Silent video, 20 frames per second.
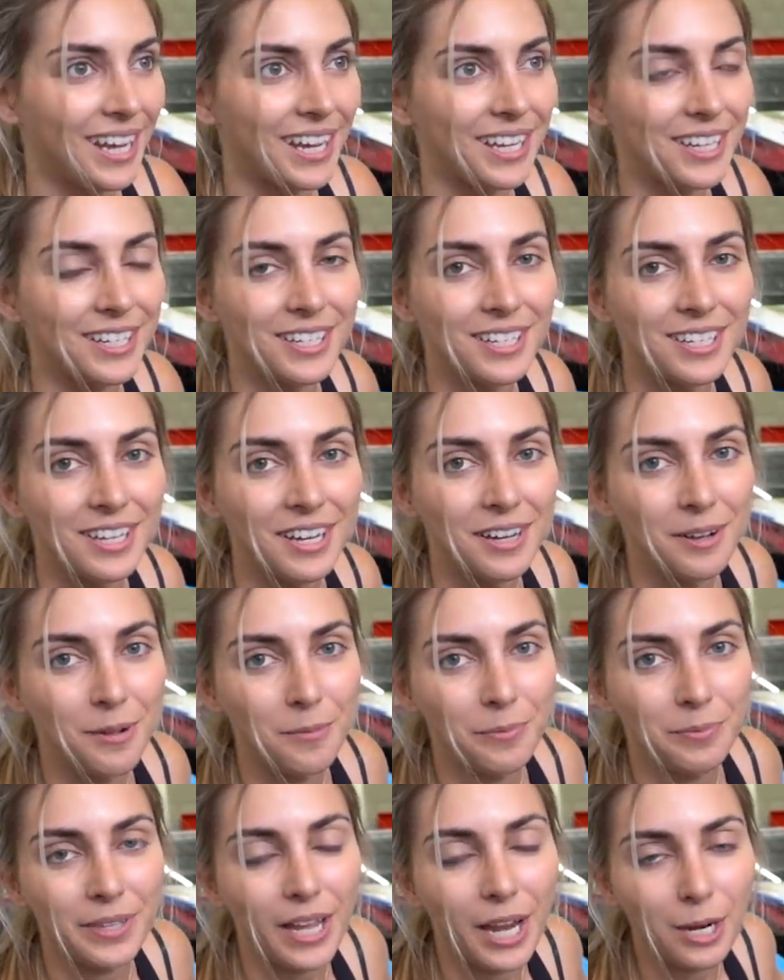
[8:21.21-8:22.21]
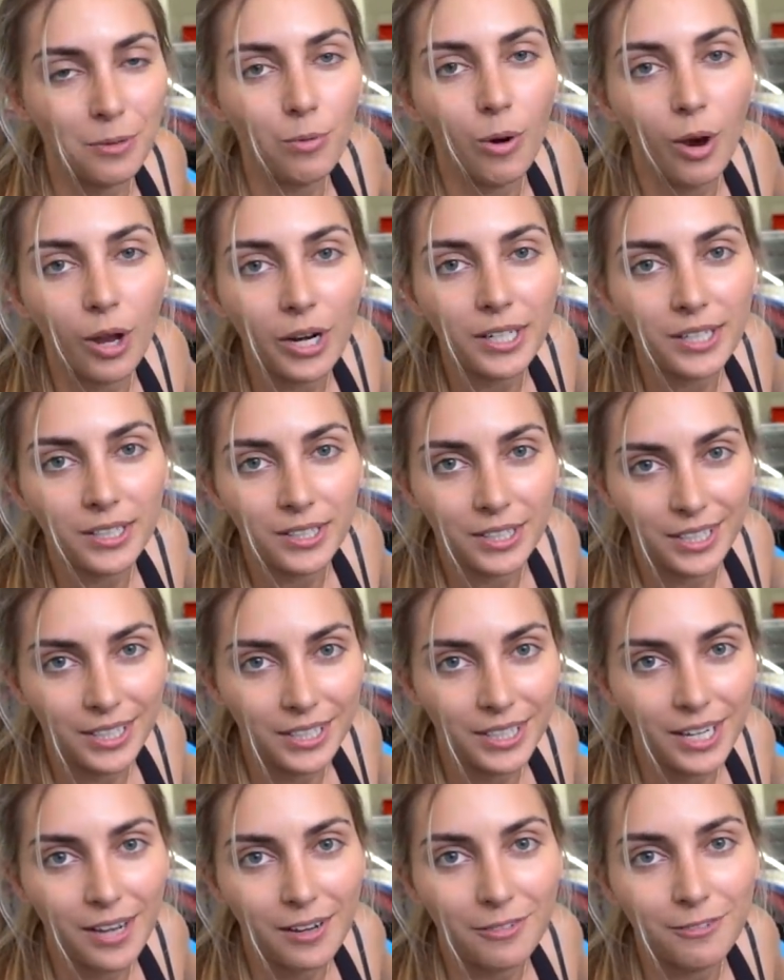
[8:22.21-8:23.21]
And ironically
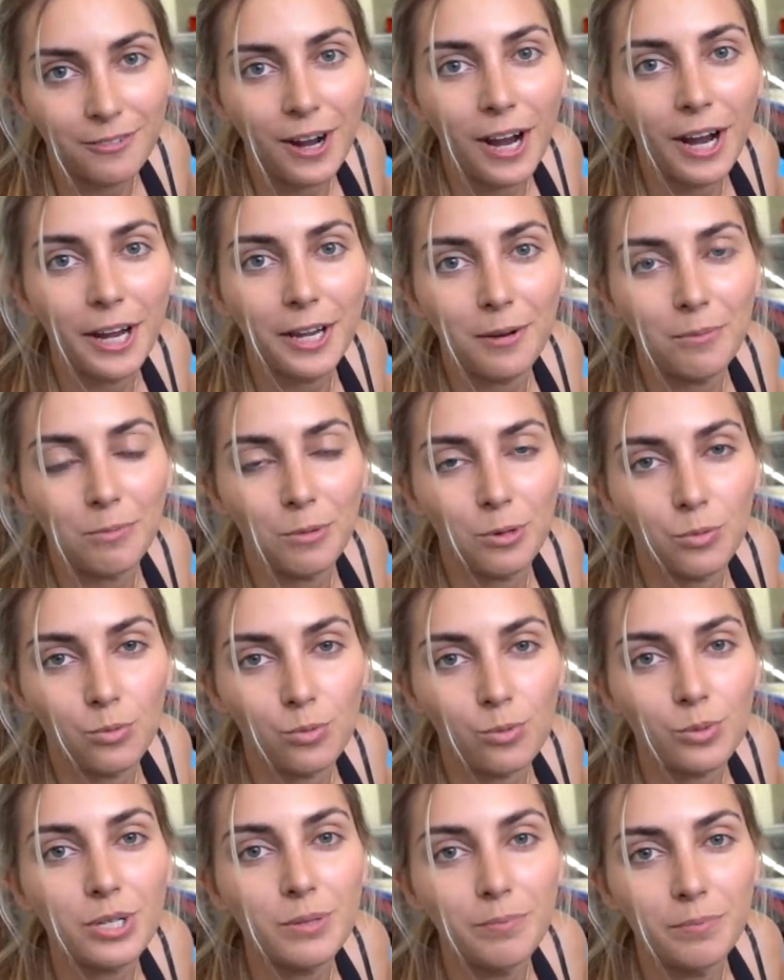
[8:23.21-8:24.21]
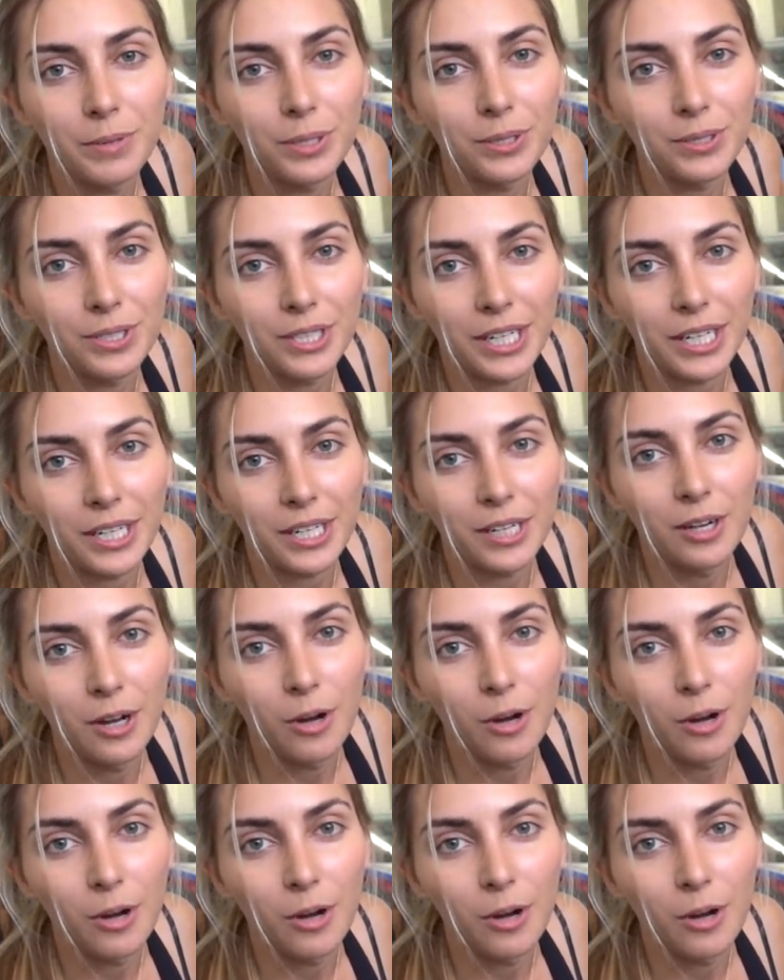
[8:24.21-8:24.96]
enough, I am rebuilding